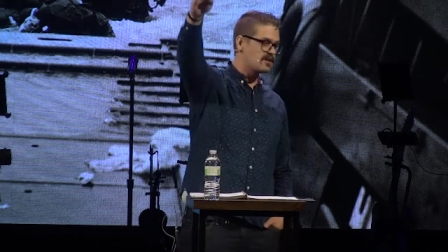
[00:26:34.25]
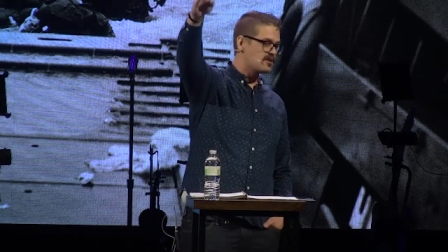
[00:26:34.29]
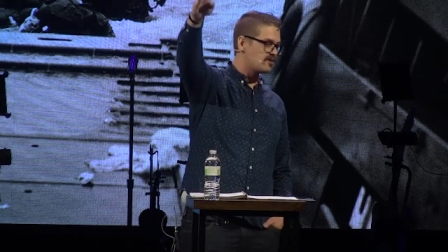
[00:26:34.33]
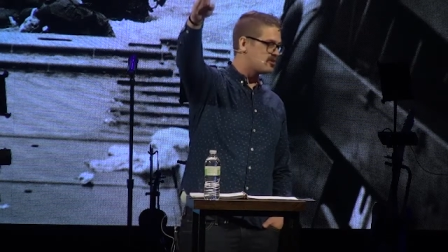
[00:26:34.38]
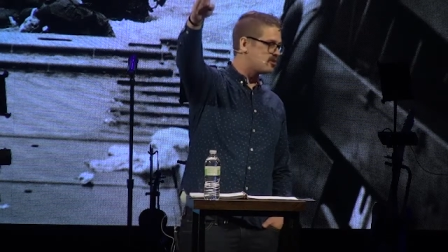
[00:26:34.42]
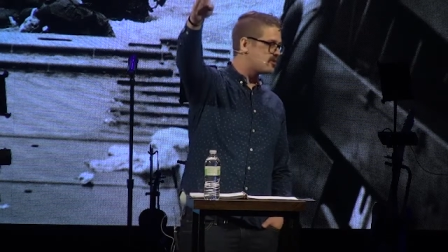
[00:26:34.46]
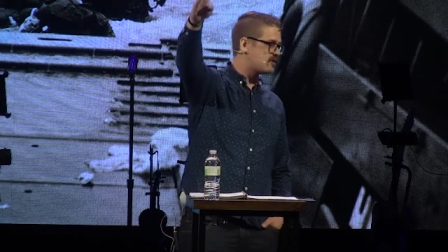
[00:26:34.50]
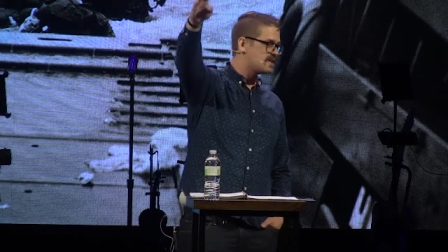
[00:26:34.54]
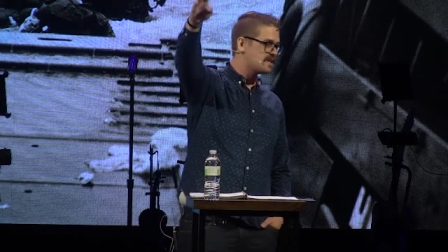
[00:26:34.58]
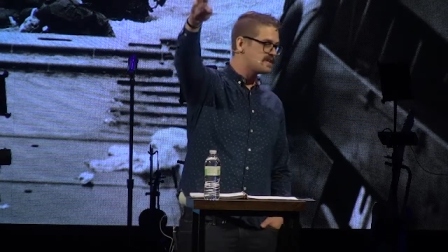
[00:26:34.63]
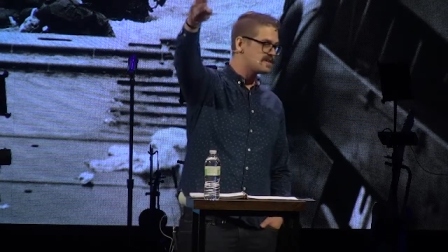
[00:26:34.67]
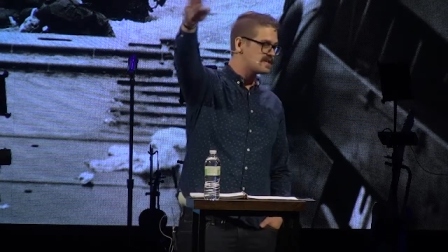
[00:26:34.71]

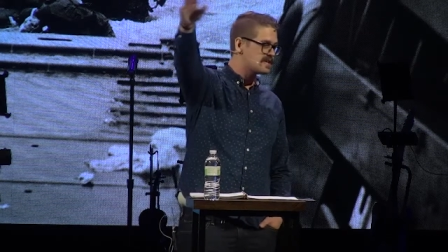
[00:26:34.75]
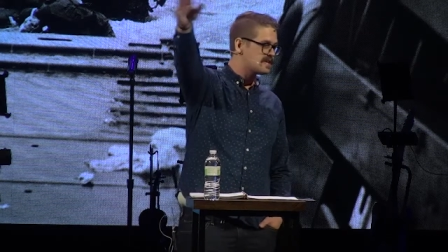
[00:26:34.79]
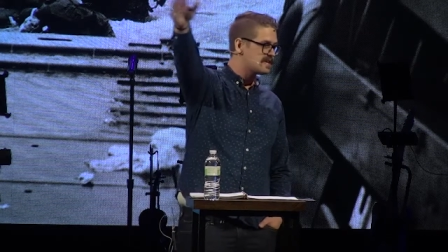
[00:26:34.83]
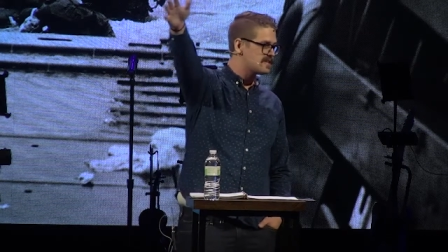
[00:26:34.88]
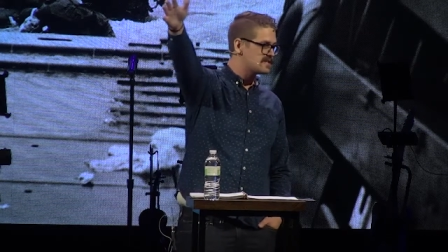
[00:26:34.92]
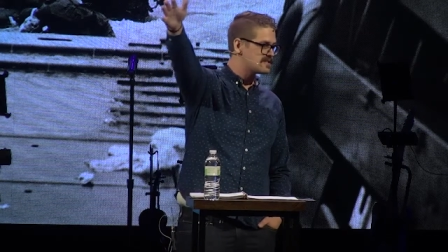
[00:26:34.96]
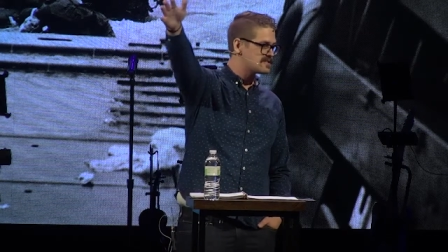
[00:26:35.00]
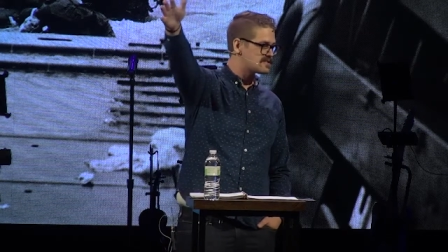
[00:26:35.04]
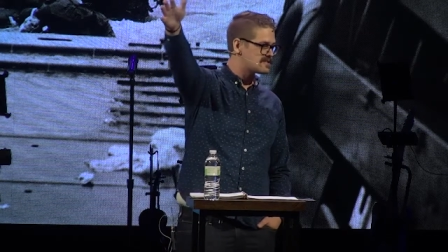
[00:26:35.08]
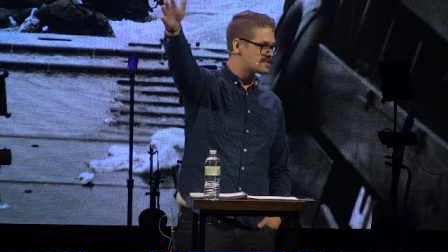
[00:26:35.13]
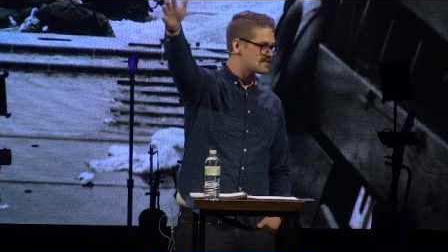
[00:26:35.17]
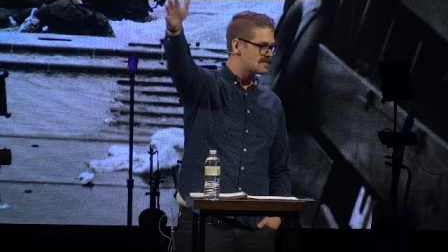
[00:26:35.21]
look at
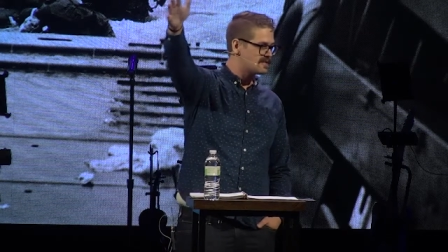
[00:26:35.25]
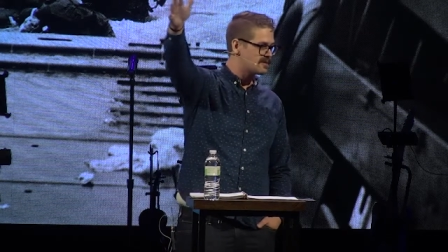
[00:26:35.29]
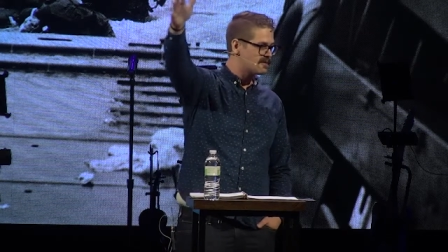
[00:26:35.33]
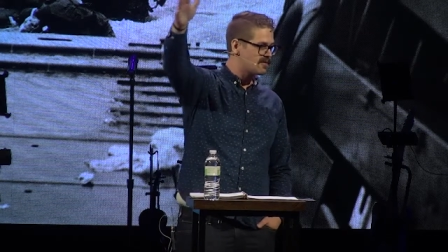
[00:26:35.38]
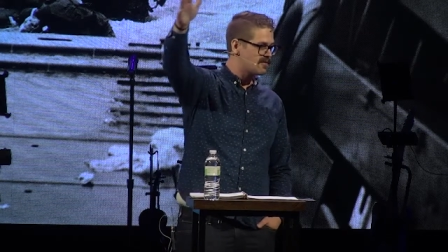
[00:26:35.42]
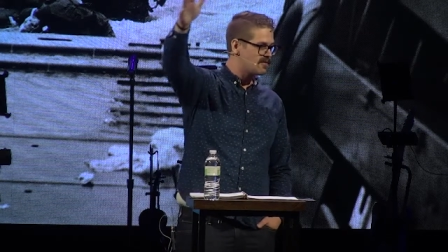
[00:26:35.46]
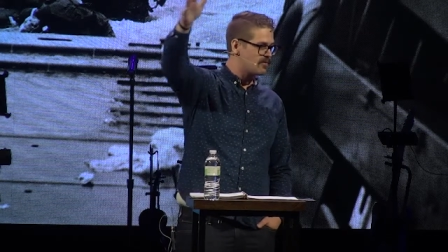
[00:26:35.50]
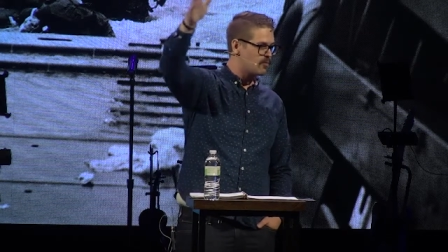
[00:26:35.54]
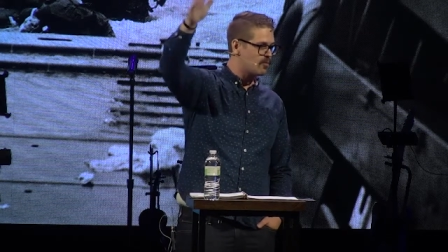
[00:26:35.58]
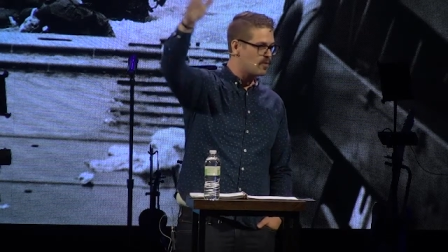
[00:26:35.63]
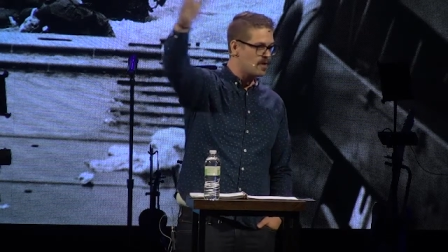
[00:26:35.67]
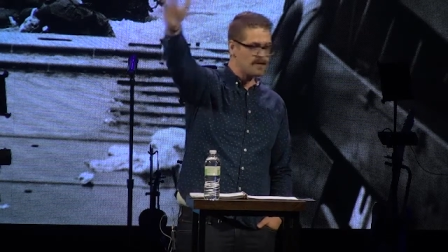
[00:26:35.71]
these
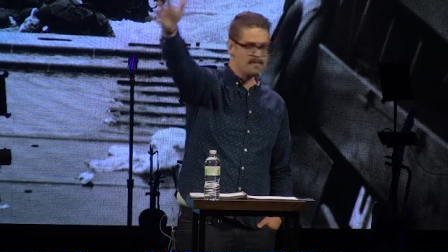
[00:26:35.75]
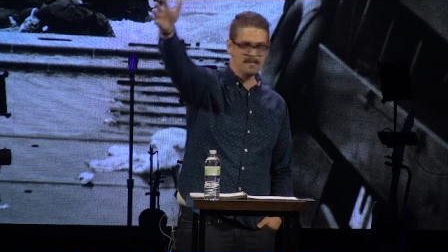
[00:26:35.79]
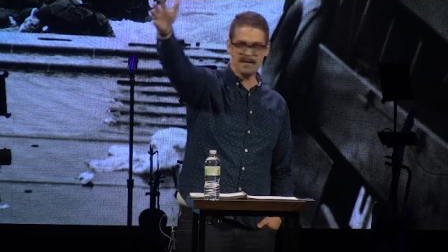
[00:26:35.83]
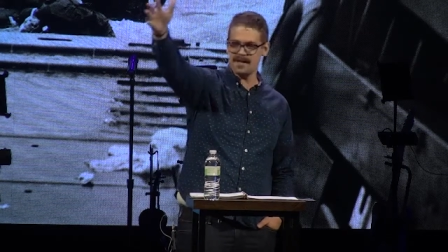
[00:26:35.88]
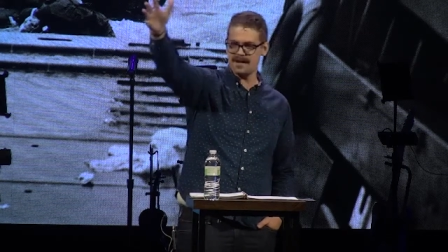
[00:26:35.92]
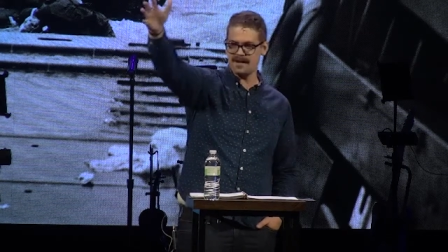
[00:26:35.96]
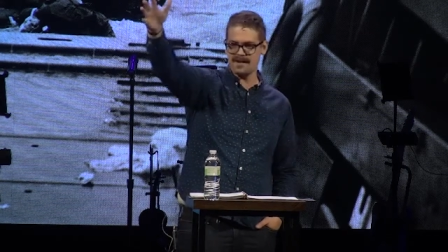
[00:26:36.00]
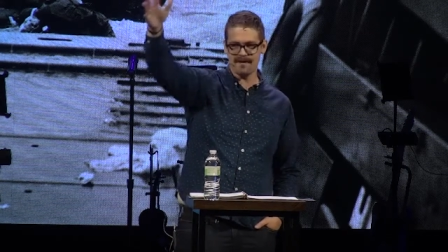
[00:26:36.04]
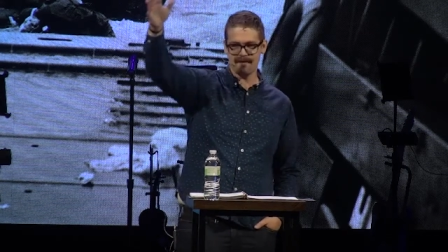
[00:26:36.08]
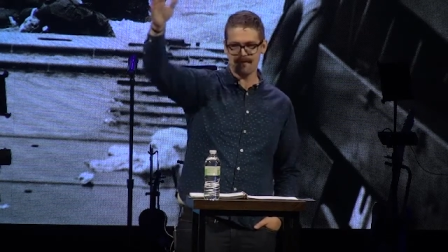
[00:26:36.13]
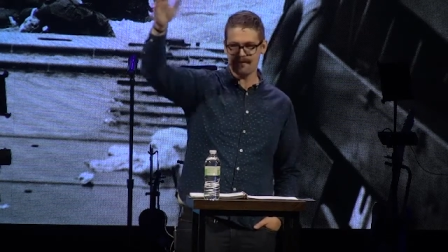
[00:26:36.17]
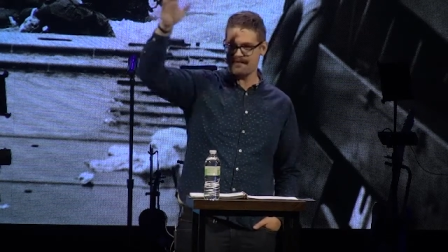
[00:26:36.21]

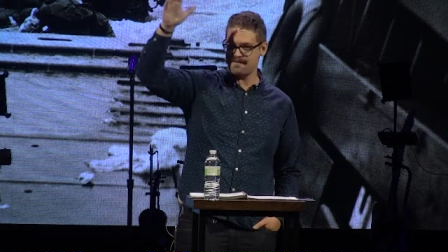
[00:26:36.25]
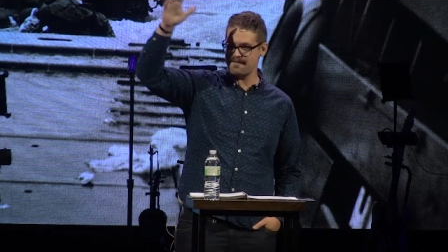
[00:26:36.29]
women of